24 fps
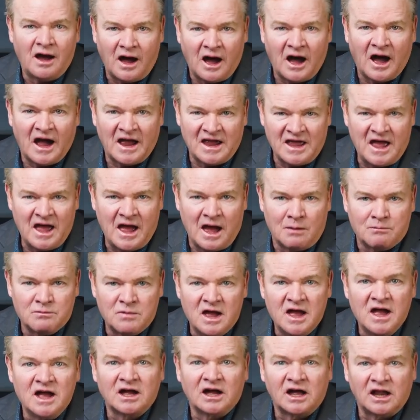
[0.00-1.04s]
I am,"
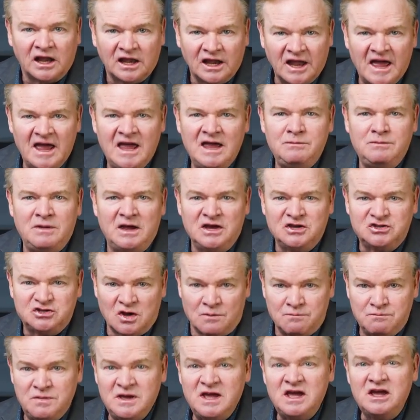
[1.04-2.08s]
claiming to
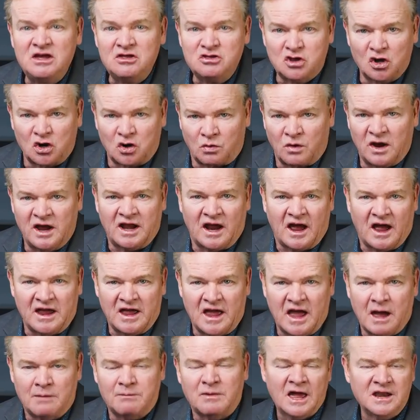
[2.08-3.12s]
be the great I am